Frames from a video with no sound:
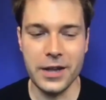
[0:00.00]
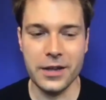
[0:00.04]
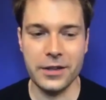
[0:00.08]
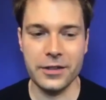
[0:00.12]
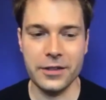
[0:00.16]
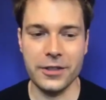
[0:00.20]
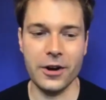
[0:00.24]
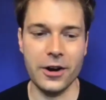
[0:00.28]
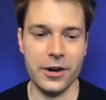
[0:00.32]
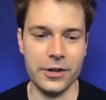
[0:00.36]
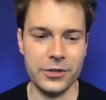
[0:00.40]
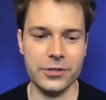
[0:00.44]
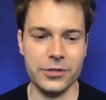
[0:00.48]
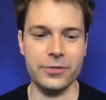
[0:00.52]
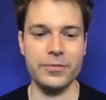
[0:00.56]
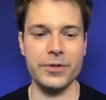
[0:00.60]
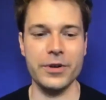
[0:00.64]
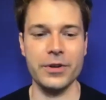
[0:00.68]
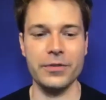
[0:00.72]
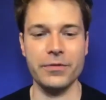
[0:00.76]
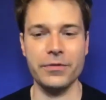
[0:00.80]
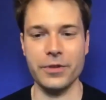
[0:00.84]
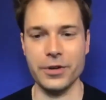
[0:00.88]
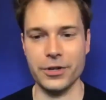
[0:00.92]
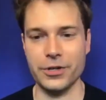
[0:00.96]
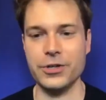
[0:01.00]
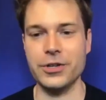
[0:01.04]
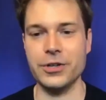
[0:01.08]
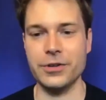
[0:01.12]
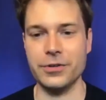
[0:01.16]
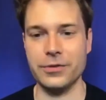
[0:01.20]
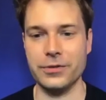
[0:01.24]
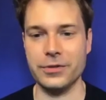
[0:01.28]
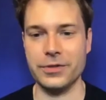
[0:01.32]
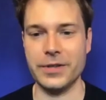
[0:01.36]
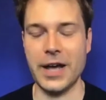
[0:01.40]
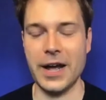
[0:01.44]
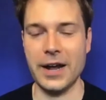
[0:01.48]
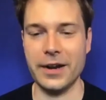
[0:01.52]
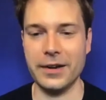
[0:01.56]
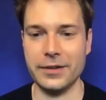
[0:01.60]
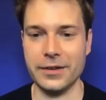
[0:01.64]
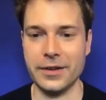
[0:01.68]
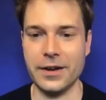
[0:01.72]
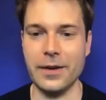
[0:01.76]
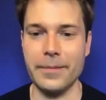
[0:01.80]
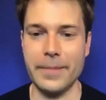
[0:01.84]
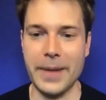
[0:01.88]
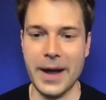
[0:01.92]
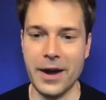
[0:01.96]
There are some real virtues that
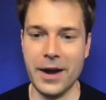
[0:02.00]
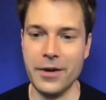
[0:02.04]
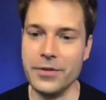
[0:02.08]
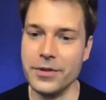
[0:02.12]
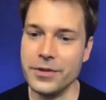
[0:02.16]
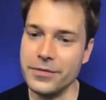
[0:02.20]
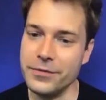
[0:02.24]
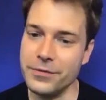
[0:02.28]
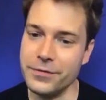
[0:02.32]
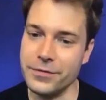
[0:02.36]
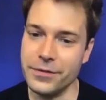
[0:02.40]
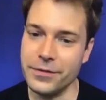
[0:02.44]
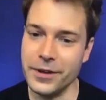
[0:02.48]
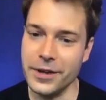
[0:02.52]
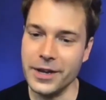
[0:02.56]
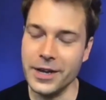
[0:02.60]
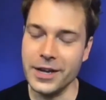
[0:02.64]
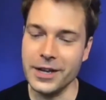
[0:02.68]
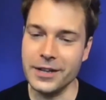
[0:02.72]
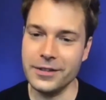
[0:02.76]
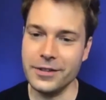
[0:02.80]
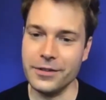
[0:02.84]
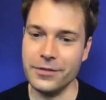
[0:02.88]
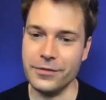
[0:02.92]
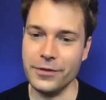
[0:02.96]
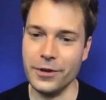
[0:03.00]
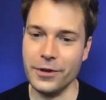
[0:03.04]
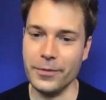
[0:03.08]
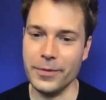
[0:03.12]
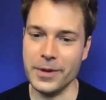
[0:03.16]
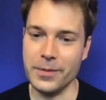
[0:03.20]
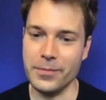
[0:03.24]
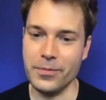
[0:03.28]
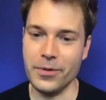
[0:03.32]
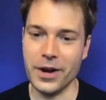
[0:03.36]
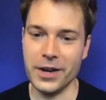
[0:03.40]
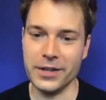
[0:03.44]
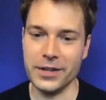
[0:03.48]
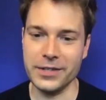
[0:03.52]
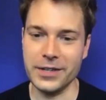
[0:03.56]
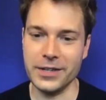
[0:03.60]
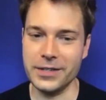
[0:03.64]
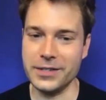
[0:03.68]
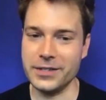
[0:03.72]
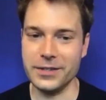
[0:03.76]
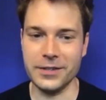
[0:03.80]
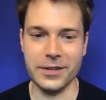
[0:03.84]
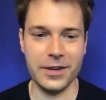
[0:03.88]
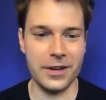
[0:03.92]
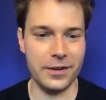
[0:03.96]
come out of the filming
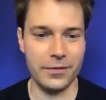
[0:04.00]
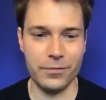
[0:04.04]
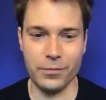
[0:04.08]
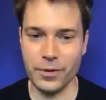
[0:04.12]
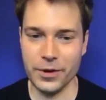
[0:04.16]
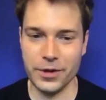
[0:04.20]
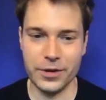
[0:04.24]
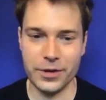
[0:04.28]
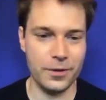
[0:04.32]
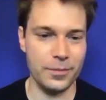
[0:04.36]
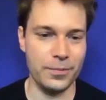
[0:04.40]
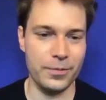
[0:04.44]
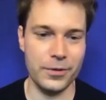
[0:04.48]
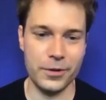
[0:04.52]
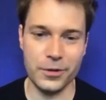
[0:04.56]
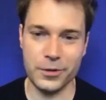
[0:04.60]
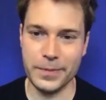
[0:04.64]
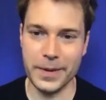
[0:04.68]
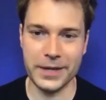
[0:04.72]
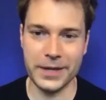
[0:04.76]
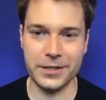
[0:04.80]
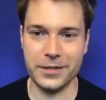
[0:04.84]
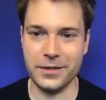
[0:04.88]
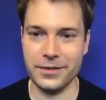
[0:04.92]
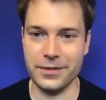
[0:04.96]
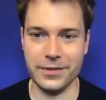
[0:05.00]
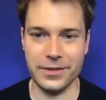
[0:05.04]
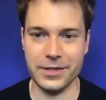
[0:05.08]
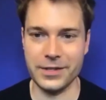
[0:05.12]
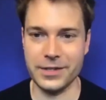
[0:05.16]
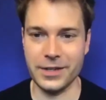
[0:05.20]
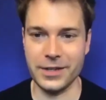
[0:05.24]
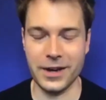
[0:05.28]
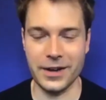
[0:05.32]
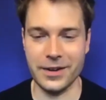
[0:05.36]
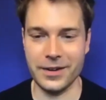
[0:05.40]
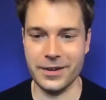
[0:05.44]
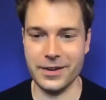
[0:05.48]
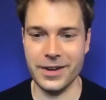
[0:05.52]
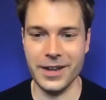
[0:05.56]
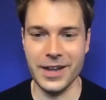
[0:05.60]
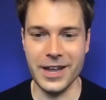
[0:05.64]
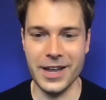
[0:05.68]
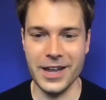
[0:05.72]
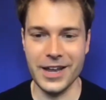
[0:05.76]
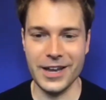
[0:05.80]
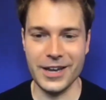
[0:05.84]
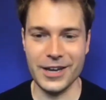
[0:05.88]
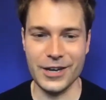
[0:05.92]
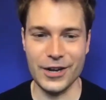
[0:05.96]
process and kind of what your perspective is on,
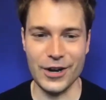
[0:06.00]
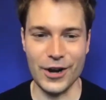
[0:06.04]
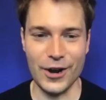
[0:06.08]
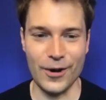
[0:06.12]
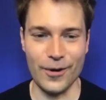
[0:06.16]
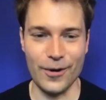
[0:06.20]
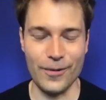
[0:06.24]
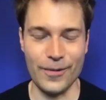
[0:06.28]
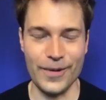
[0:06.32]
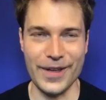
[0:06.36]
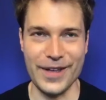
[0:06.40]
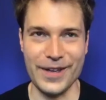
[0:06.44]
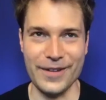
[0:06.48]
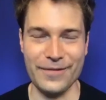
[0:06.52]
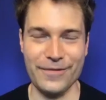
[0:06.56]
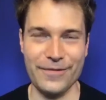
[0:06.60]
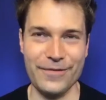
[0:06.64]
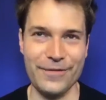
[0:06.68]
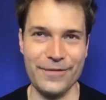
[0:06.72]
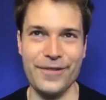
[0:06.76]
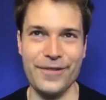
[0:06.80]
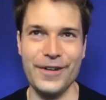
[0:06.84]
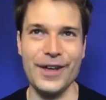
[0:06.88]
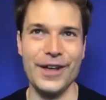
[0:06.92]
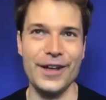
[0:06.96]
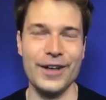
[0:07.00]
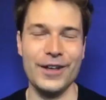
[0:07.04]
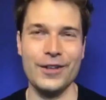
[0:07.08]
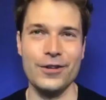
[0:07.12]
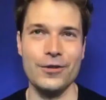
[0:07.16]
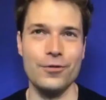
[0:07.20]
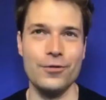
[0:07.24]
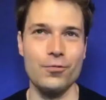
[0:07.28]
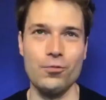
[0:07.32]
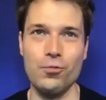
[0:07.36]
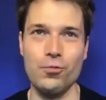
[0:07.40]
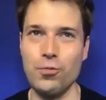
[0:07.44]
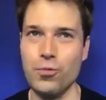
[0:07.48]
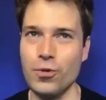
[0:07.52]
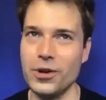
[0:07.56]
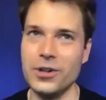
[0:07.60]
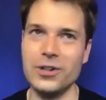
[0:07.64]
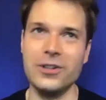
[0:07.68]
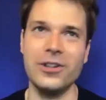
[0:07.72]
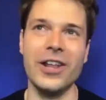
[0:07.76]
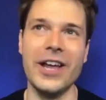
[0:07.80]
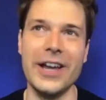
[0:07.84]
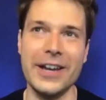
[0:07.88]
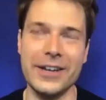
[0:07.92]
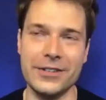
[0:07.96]
you know, if you would
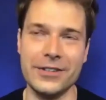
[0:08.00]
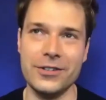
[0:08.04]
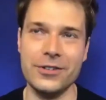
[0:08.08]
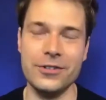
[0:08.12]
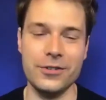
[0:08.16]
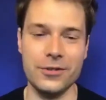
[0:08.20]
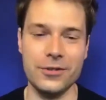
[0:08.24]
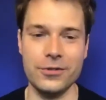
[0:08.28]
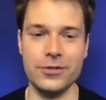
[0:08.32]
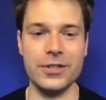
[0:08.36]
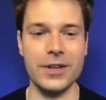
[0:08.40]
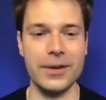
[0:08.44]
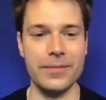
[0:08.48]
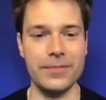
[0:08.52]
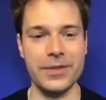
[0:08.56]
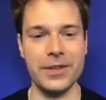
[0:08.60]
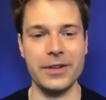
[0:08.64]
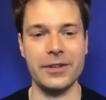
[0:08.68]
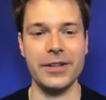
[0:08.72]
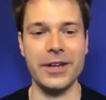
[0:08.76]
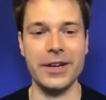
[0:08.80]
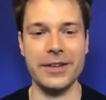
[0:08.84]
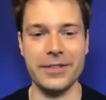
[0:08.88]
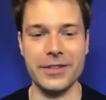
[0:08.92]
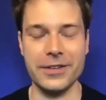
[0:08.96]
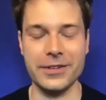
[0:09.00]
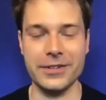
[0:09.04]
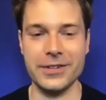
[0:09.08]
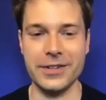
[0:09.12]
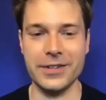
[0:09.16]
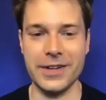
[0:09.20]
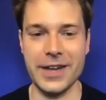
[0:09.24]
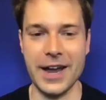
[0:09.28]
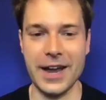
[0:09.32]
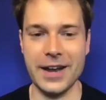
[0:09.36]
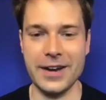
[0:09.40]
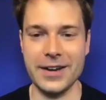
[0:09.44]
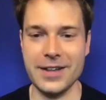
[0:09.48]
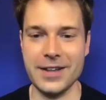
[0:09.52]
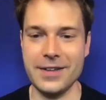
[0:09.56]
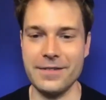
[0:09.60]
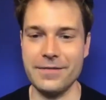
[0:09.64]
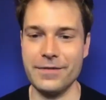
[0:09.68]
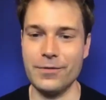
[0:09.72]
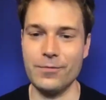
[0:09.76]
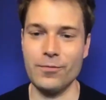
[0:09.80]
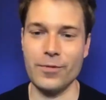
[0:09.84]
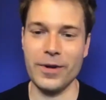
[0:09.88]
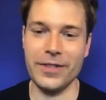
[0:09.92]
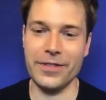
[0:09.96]
like to do something like this again,
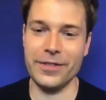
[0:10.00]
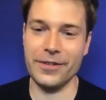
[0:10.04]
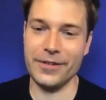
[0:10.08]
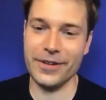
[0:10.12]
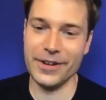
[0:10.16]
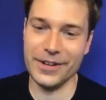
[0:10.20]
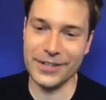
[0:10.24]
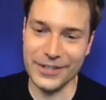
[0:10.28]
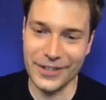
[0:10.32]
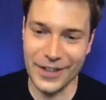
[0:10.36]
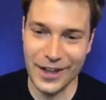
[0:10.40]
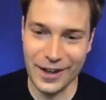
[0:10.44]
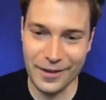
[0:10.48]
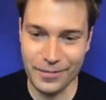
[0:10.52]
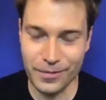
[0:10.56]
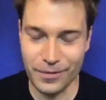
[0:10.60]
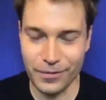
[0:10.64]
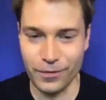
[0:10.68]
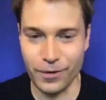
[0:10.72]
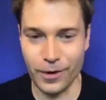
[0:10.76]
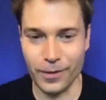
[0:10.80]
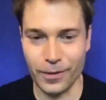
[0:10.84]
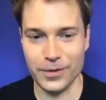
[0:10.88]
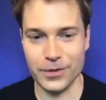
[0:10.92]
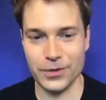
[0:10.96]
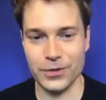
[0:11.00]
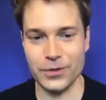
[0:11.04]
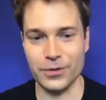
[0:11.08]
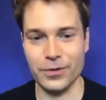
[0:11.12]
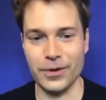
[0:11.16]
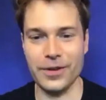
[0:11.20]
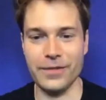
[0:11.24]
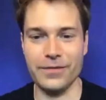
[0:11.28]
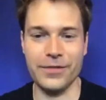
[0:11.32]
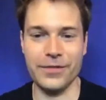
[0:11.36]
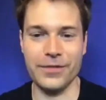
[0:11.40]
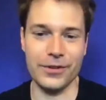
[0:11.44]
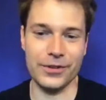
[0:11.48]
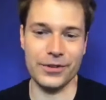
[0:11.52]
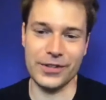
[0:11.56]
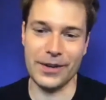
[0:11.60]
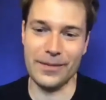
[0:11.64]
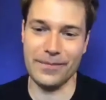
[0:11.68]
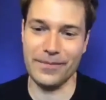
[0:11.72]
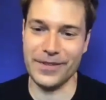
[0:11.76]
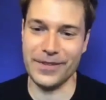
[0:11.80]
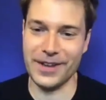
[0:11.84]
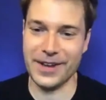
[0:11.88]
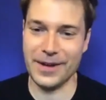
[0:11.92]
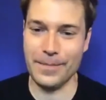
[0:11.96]
even when there is live performance, or if there's
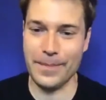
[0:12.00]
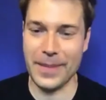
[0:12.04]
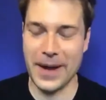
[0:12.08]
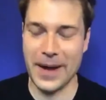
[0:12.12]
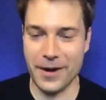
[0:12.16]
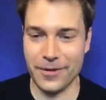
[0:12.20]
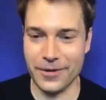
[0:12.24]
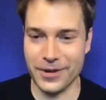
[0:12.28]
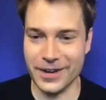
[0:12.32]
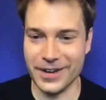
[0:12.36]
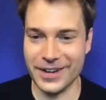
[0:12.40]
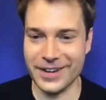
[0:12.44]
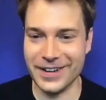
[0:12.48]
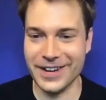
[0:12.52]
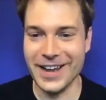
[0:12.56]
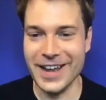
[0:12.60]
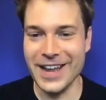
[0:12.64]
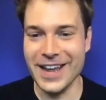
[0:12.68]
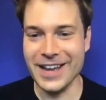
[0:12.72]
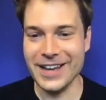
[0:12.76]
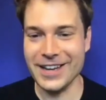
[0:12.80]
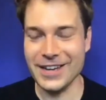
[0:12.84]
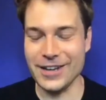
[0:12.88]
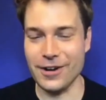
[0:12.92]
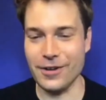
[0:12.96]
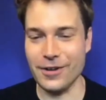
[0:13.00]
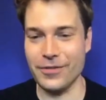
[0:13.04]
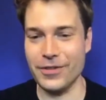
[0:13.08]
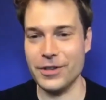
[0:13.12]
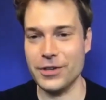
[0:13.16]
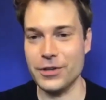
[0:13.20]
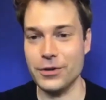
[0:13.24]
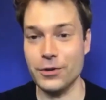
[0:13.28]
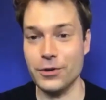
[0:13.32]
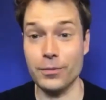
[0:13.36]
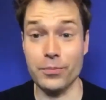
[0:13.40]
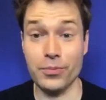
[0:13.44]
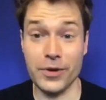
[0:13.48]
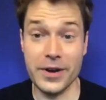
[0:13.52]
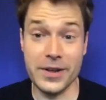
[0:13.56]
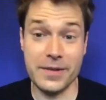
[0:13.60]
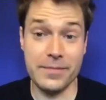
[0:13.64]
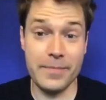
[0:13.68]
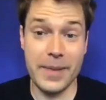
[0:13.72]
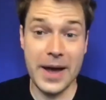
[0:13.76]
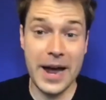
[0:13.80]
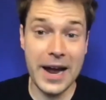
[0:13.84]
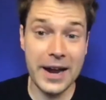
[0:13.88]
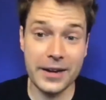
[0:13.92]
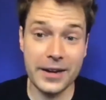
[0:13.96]
something about it, you know, that you'll bring
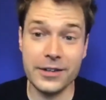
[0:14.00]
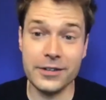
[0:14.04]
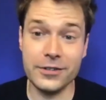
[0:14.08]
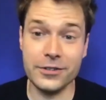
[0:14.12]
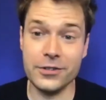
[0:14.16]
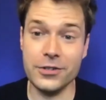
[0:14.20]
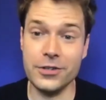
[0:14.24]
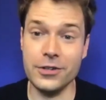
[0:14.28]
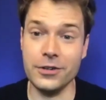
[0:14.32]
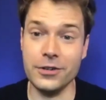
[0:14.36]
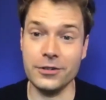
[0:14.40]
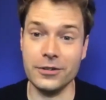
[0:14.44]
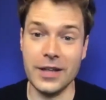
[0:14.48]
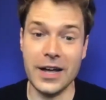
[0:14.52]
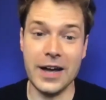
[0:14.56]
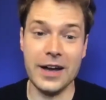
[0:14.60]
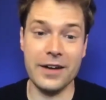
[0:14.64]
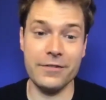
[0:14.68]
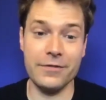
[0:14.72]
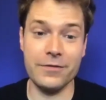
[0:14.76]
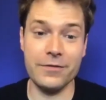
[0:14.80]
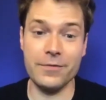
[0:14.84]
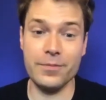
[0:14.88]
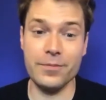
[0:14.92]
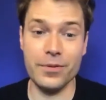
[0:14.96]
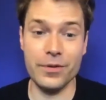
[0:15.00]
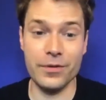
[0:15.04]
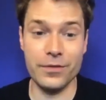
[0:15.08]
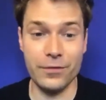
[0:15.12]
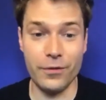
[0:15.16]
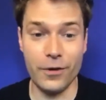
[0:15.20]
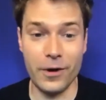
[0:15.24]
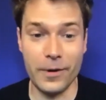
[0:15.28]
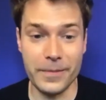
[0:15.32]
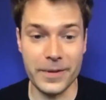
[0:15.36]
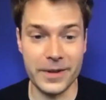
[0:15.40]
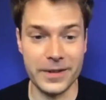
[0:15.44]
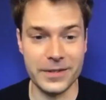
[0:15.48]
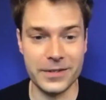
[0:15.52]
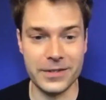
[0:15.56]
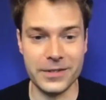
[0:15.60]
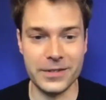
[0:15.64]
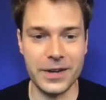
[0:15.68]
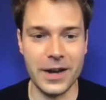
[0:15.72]
back to your live performance.